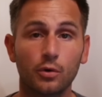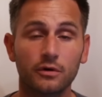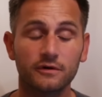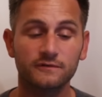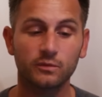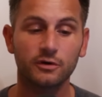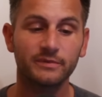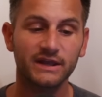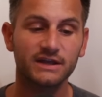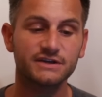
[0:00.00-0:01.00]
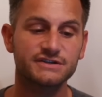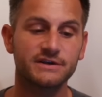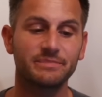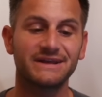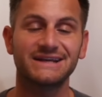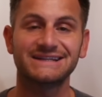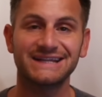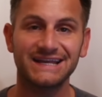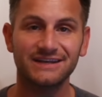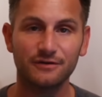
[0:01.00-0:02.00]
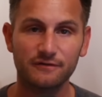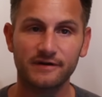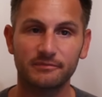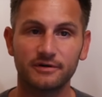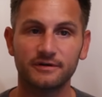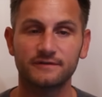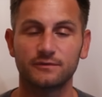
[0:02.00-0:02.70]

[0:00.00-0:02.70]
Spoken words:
Orders will begin shipping late November